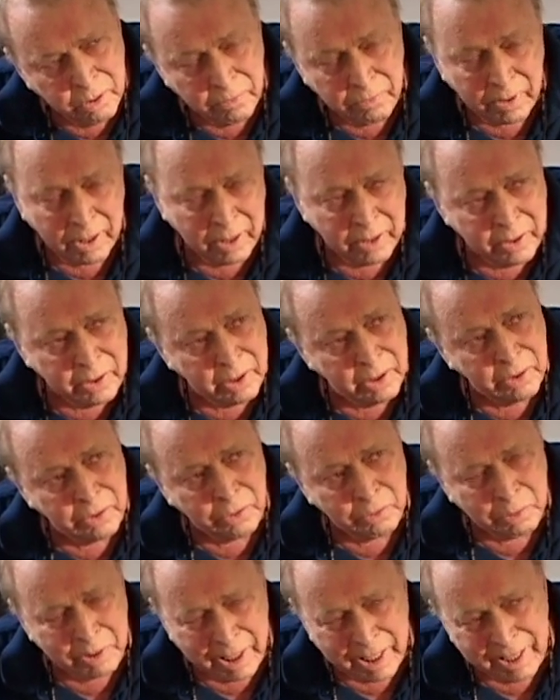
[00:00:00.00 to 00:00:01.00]
Volunteers
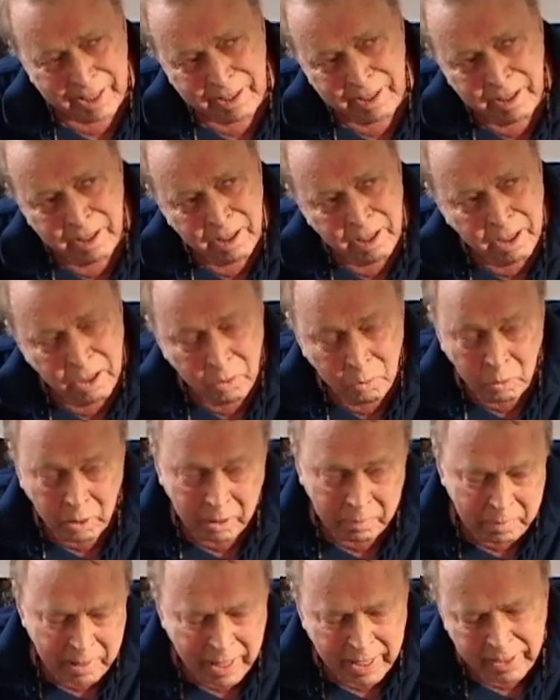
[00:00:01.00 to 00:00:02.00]
who were getting what
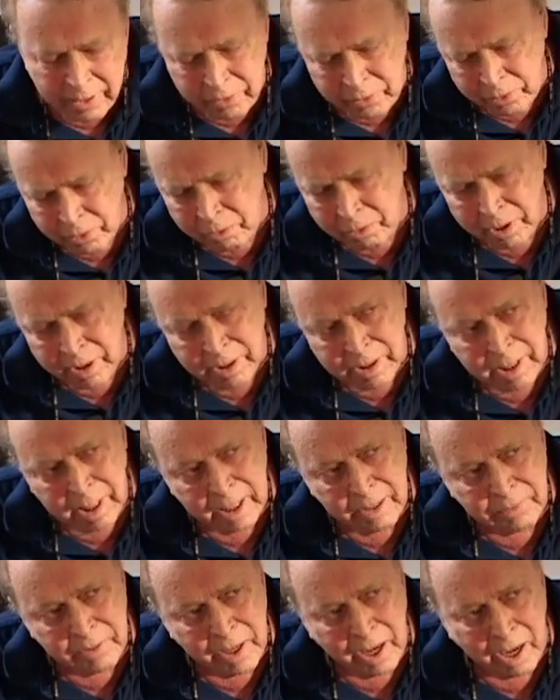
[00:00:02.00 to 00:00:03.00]
amounted to a
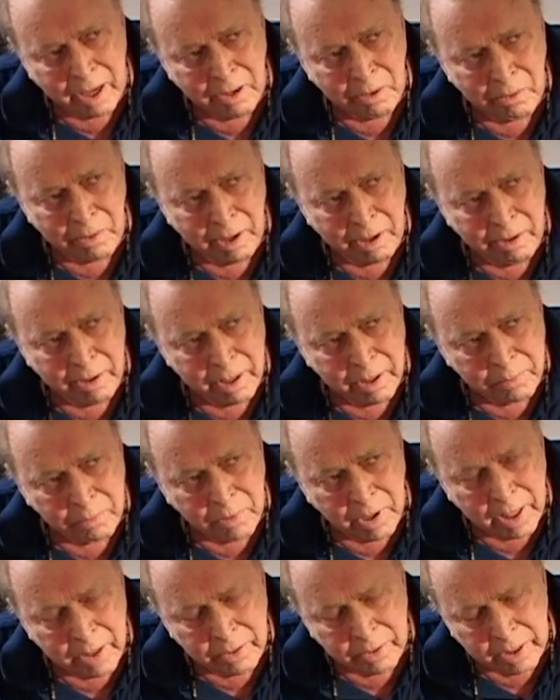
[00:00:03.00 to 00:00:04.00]
kind of an honorarium
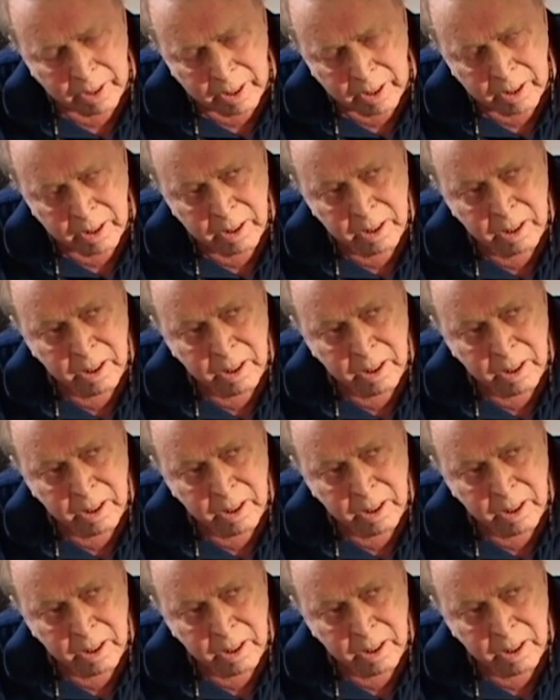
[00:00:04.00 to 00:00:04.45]
rather than a,